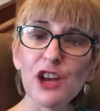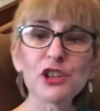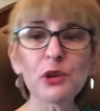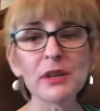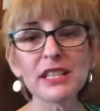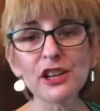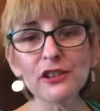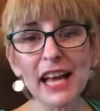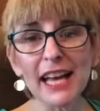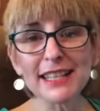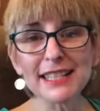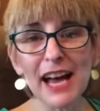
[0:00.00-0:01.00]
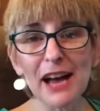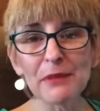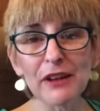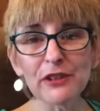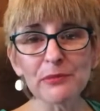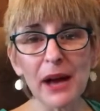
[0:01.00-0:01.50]
So until next time,
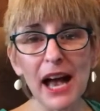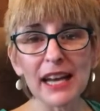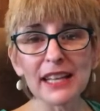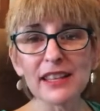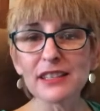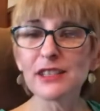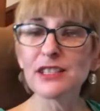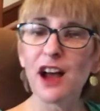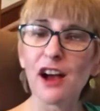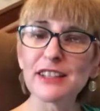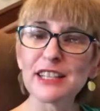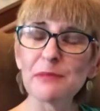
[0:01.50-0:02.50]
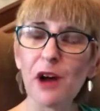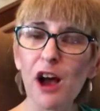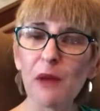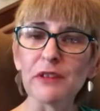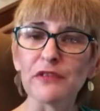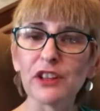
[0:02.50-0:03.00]
everybody, this is Doxie
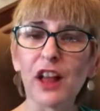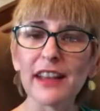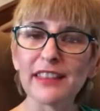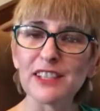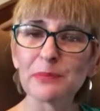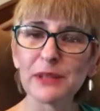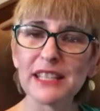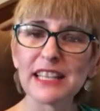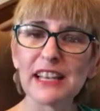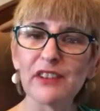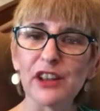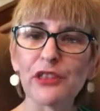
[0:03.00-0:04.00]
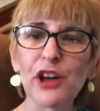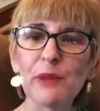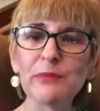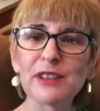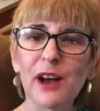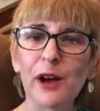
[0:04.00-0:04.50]
Mom. If you like this, please give it a
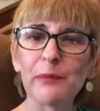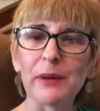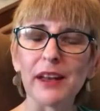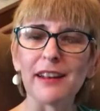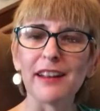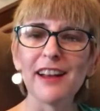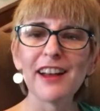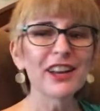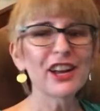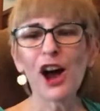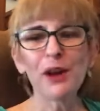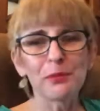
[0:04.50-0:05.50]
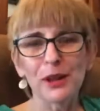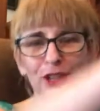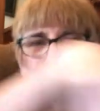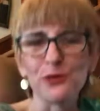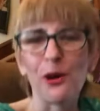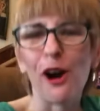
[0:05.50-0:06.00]
thumbs up, and God
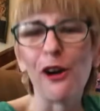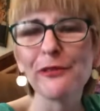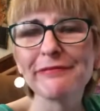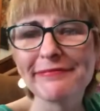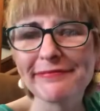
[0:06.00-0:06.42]
bless you all.